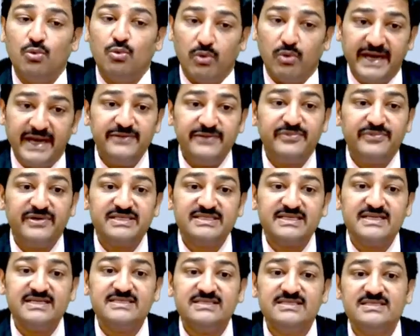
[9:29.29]
wide
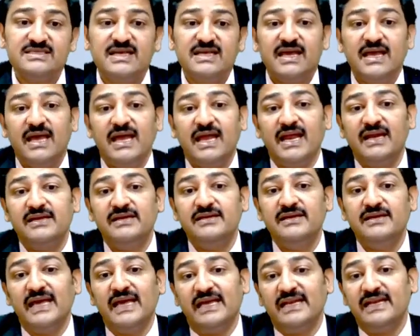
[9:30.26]
presence,
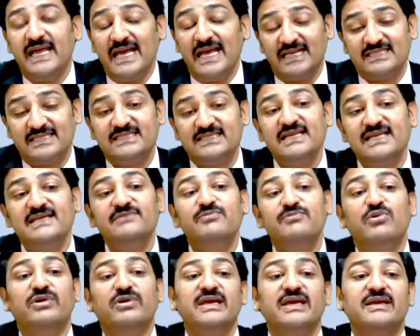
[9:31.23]
and an excellent
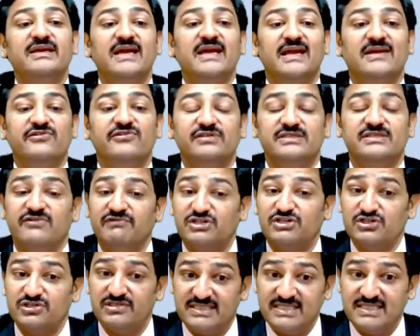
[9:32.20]
booking and
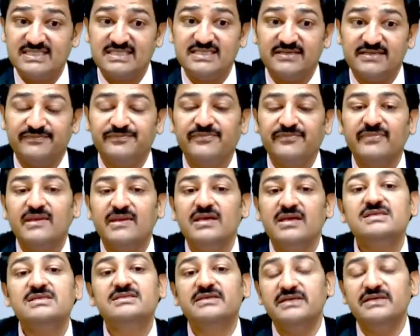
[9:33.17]
reservation system
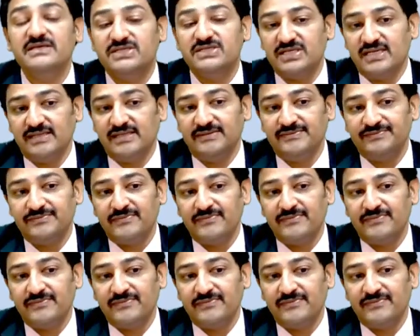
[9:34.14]
is critical.